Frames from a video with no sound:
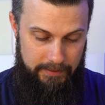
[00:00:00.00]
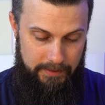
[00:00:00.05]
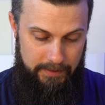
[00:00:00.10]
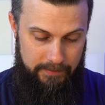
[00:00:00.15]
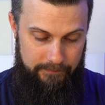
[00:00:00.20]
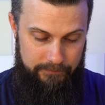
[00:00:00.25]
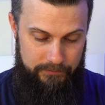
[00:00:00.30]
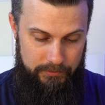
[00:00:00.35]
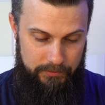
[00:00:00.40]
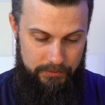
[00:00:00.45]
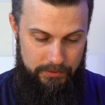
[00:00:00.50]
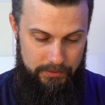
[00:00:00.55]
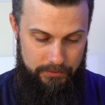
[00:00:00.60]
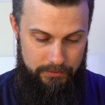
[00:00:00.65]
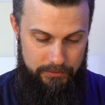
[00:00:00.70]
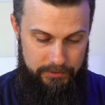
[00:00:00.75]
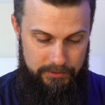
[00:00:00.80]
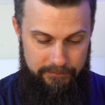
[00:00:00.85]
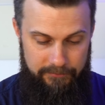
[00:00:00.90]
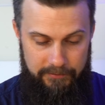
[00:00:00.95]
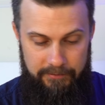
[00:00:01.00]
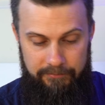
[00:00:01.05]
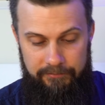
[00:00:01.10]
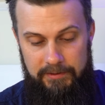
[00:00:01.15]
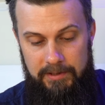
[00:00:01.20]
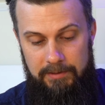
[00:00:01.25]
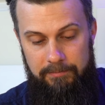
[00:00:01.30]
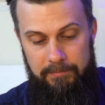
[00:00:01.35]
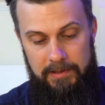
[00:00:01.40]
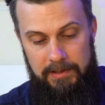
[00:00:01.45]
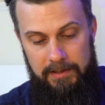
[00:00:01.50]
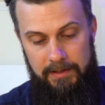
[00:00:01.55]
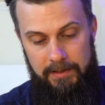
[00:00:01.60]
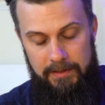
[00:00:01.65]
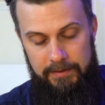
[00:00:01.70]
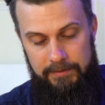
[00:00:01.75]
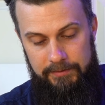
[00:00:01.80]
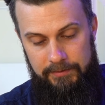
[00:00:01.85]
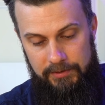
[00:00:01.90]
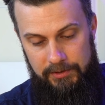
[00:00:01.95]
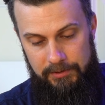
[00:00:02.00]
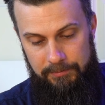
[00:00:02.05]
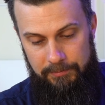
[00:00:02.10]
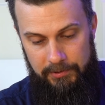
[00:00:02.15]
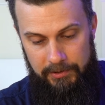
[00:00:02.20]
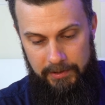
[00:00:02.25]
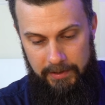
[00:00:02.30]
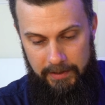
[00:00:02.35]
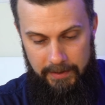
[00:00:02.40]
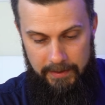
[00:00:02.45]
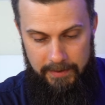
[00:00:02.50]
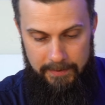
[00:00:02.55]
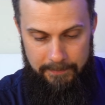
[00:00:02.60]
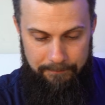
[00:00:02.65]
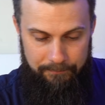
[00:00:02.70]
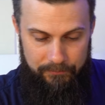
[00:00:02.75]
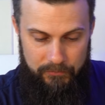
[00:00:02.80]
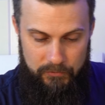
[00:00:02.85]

have to dose 15 milliliters per day,